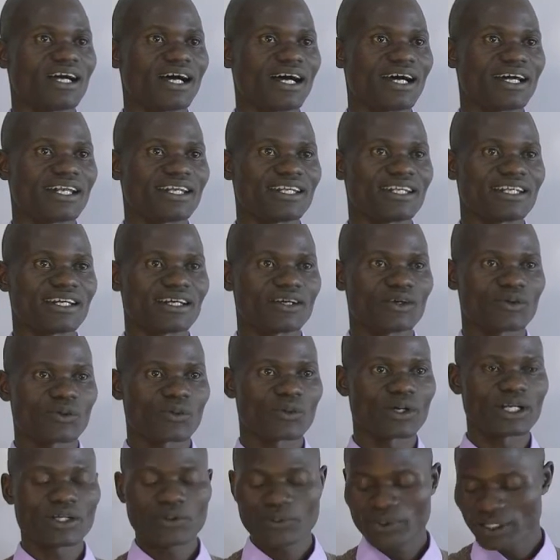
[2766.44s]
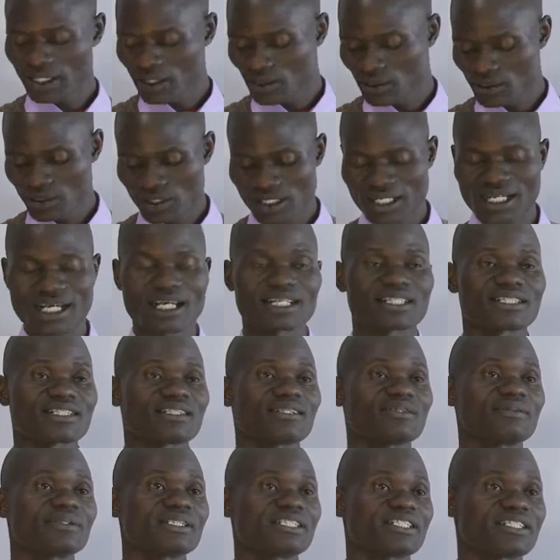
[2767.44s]
And when we look at
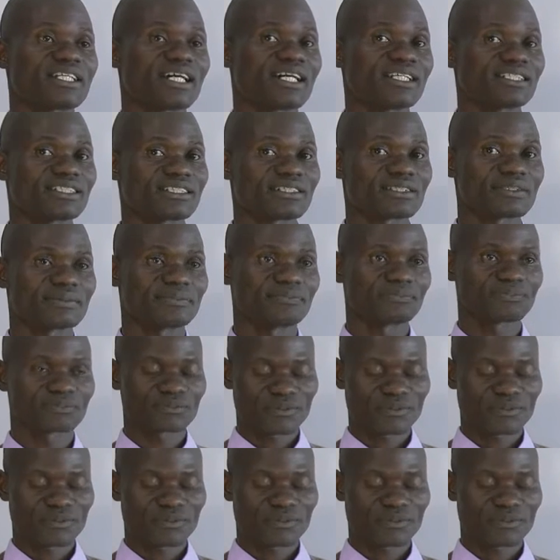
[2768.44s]
our chart,